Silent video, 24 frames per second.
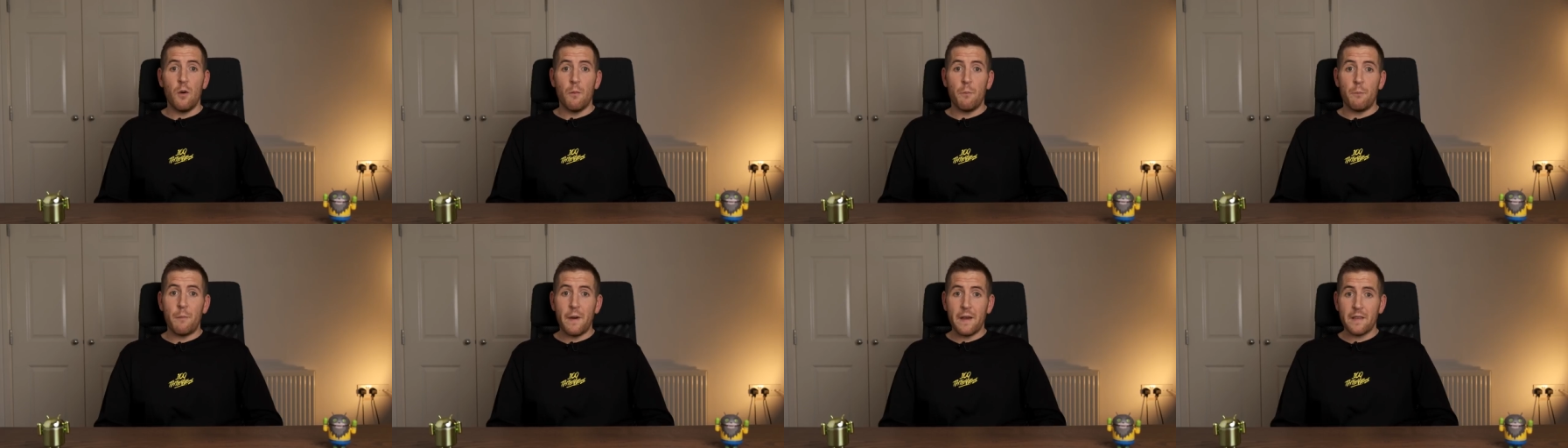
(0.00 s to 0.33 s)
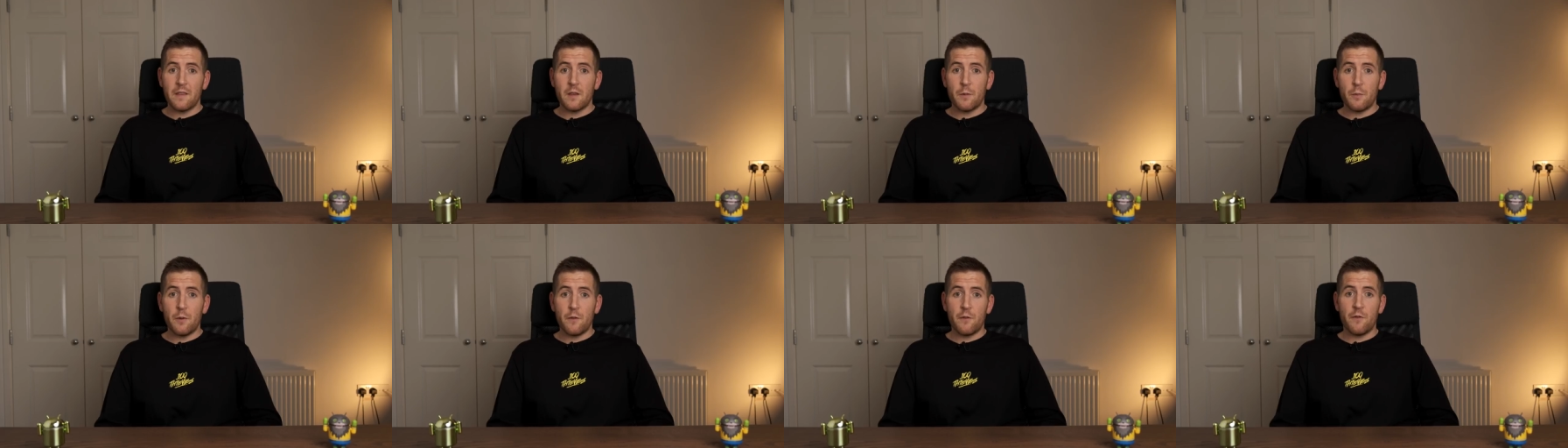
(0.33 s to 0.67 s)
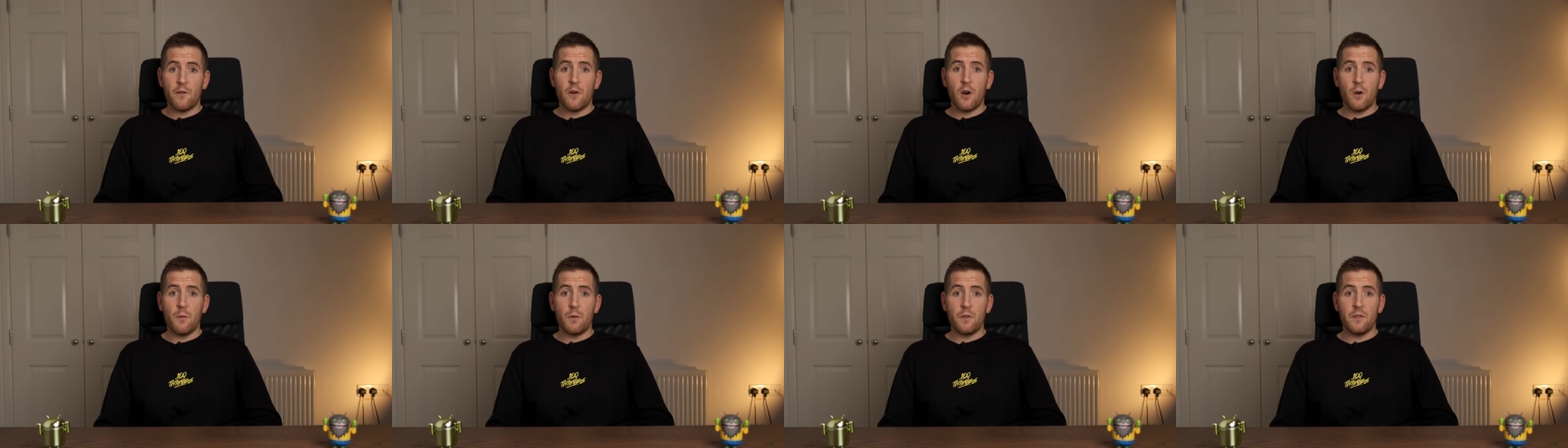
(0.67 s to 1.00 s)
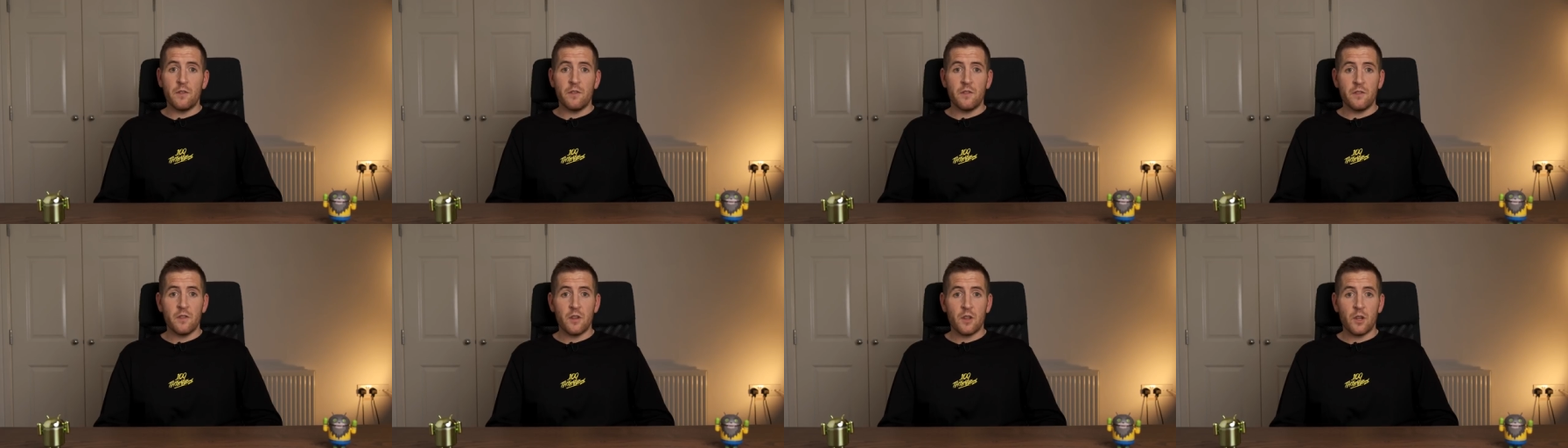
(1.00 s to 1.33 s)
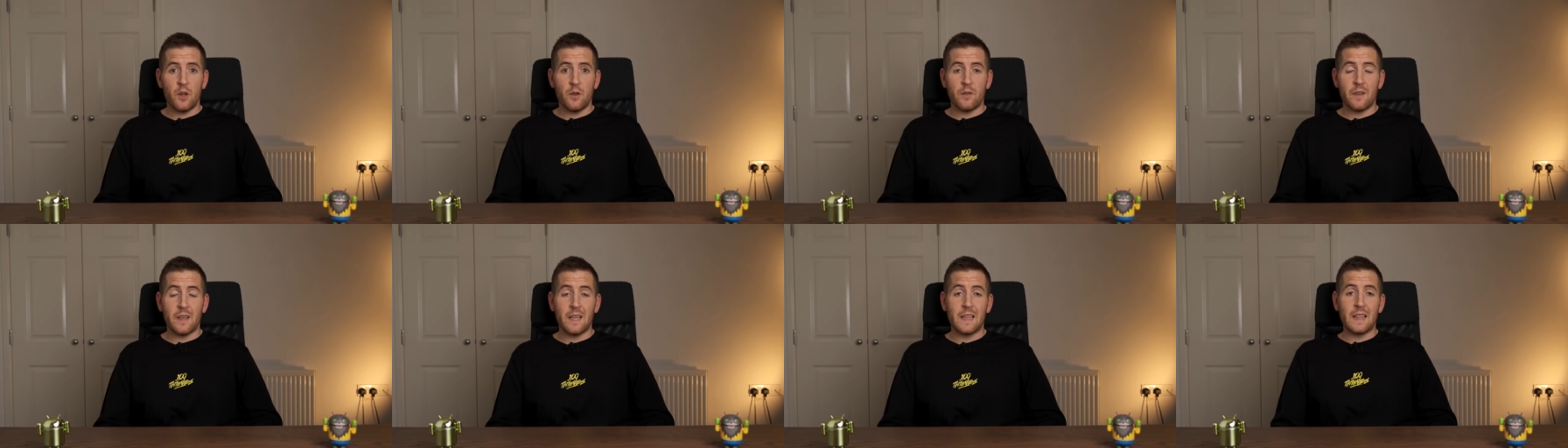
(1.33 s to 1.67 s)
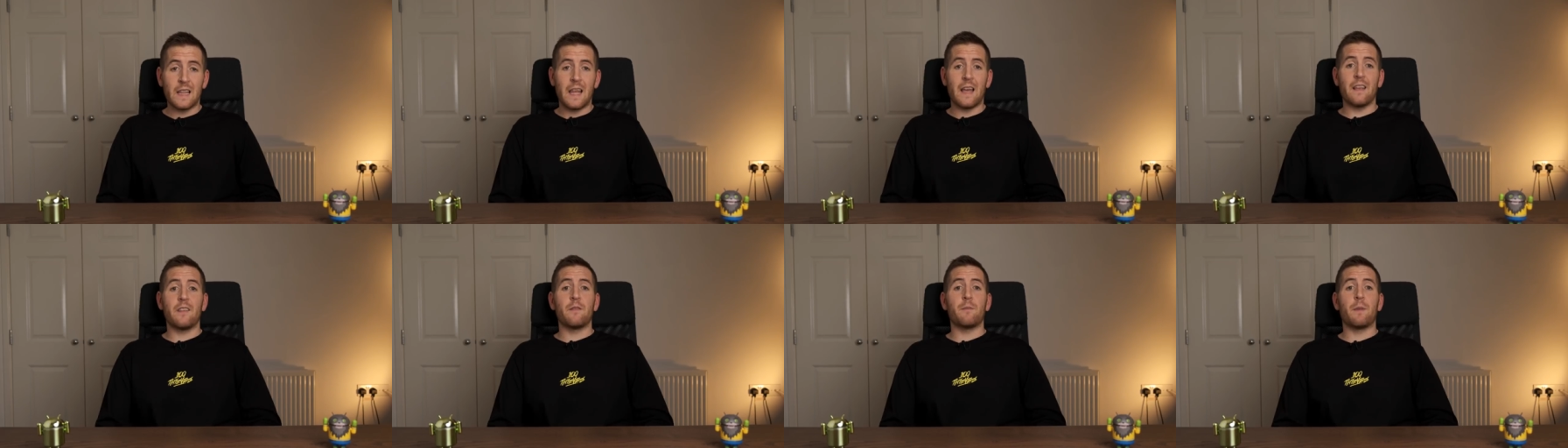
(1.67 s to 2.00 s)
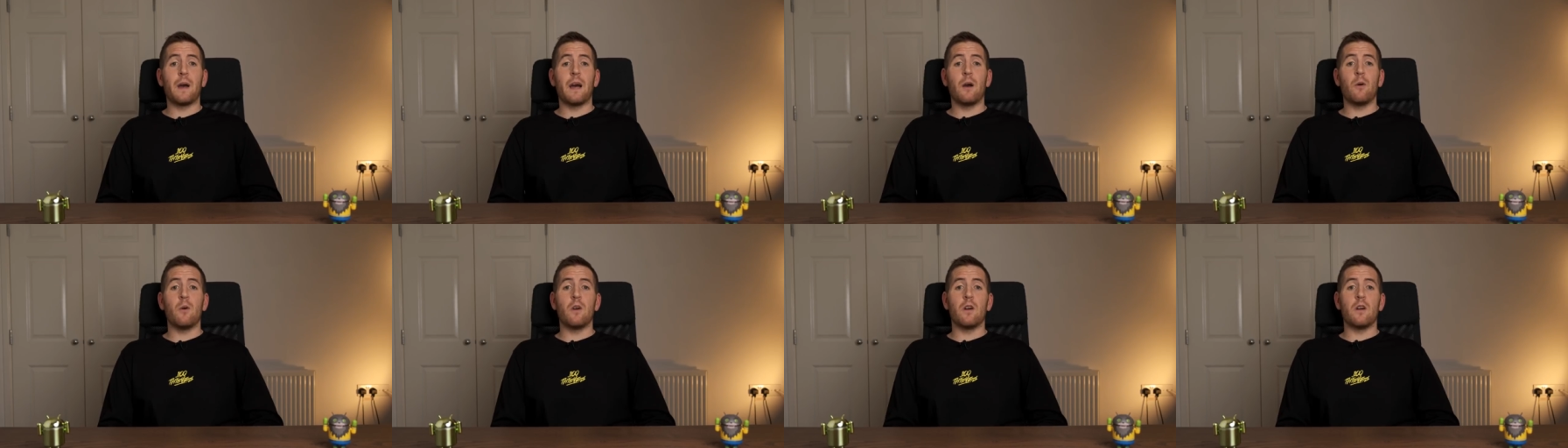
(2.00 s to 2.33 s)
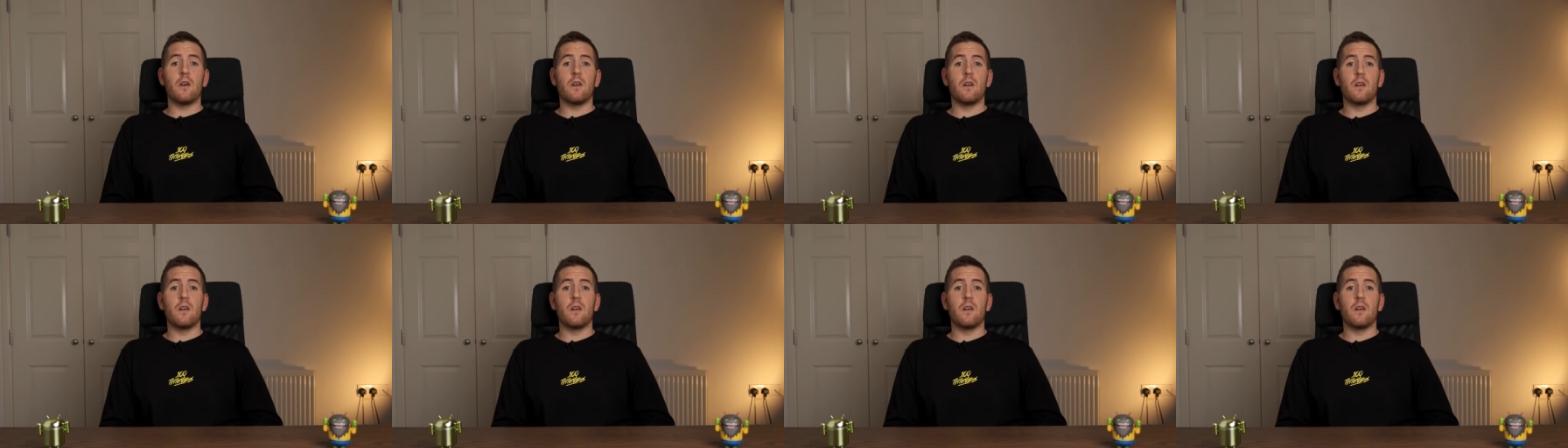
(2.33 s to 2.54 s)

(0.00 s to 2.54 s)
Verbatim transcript: Better performance using less power.